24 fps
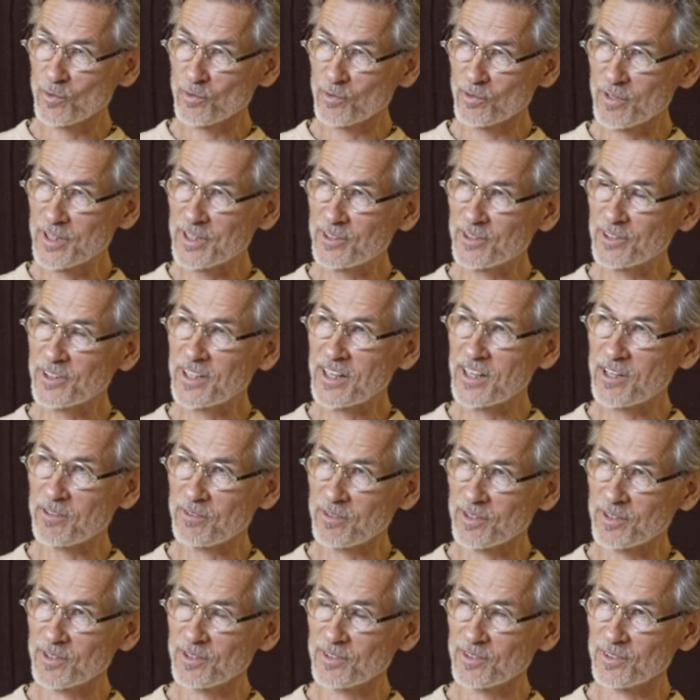real
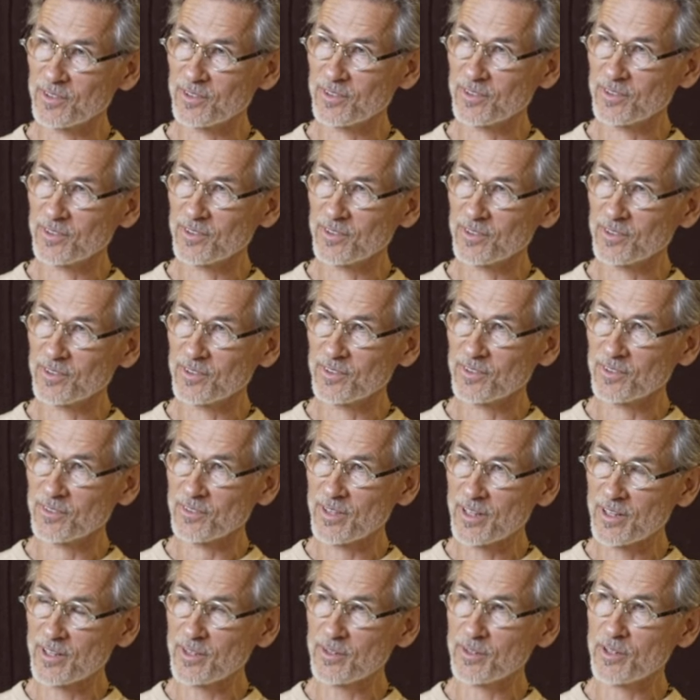David,
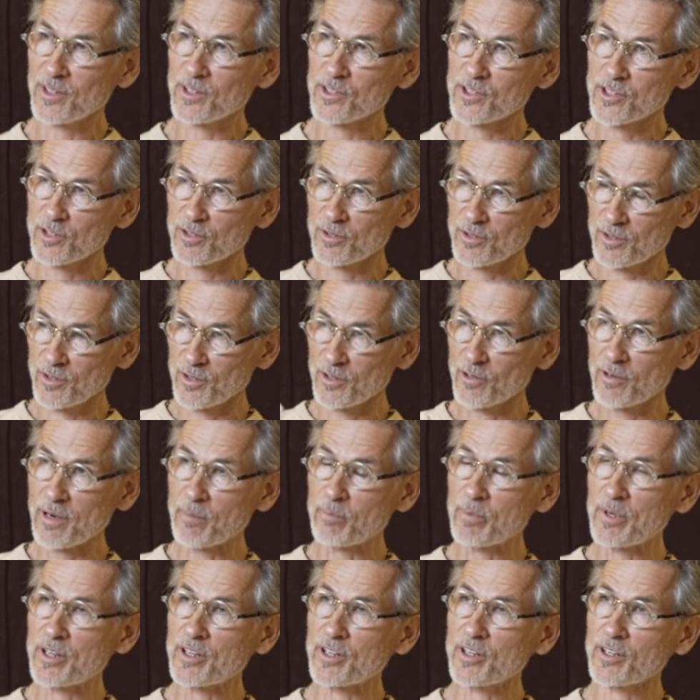right? There's a
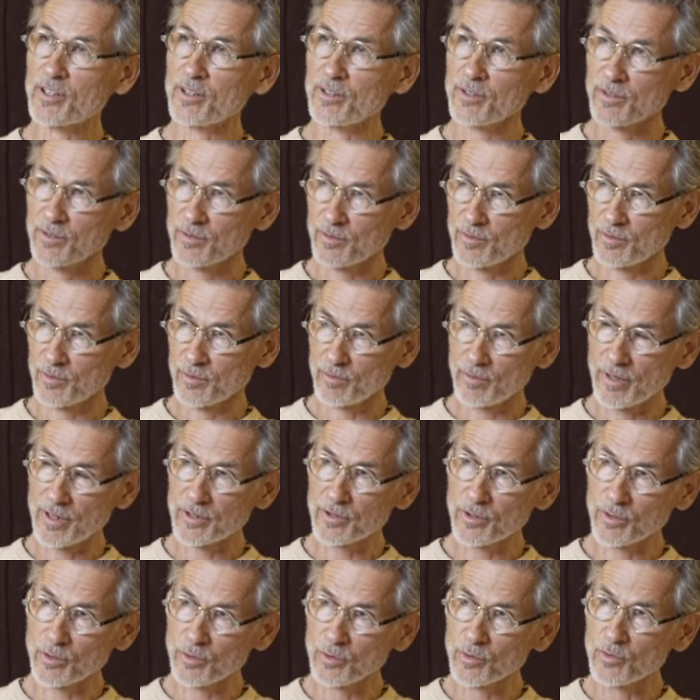replica, quite
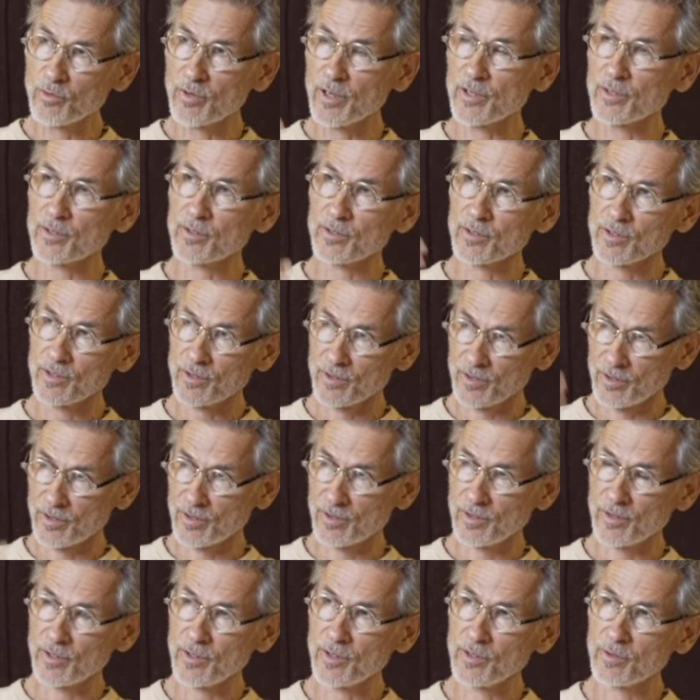a good one,
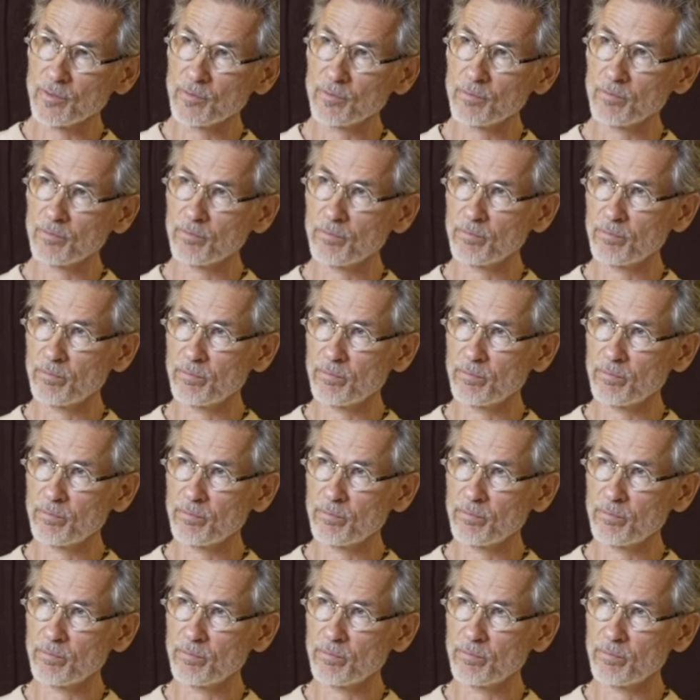in